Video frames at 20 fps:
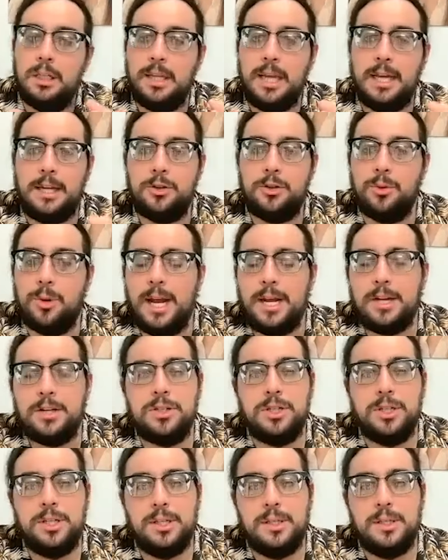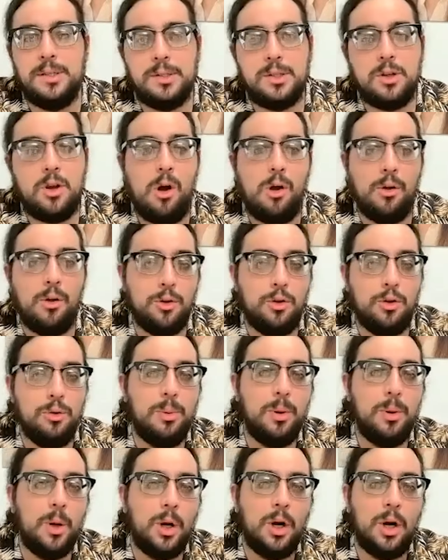get directions, call an
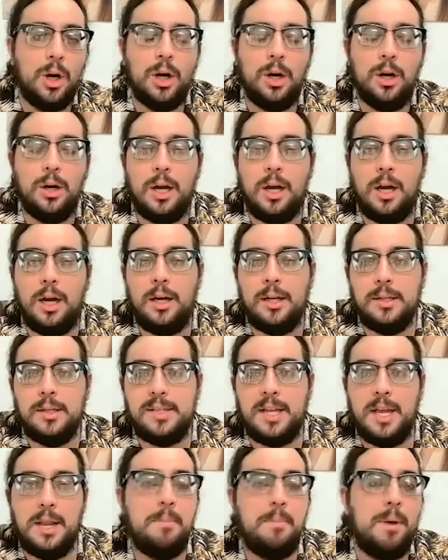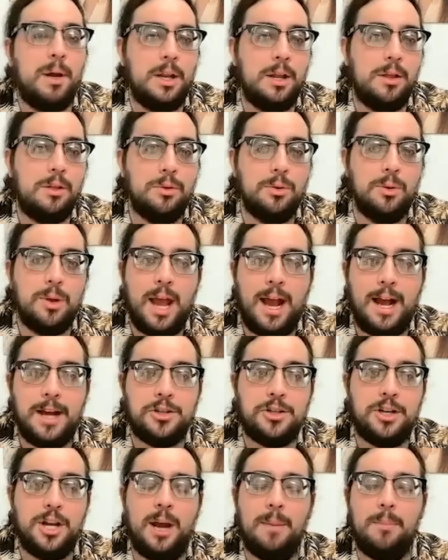Uber, uh, send money through
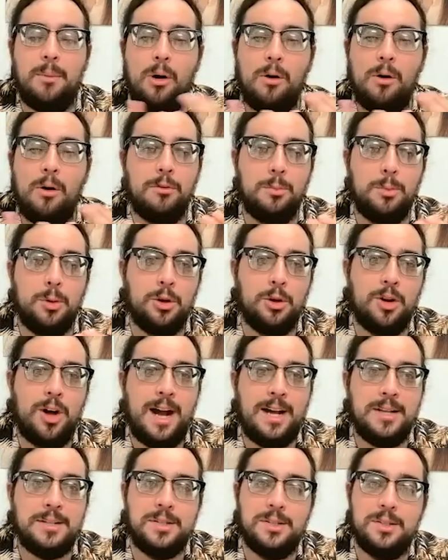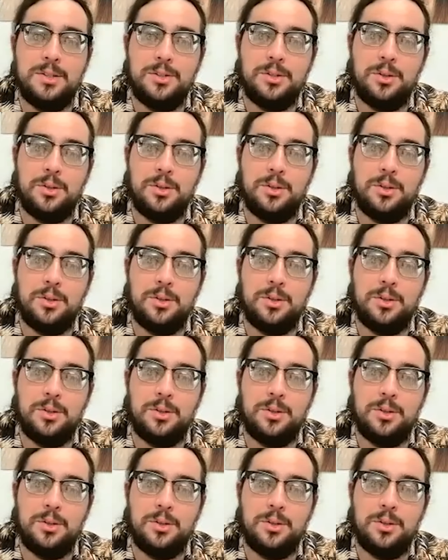Cash App, all from your glasses.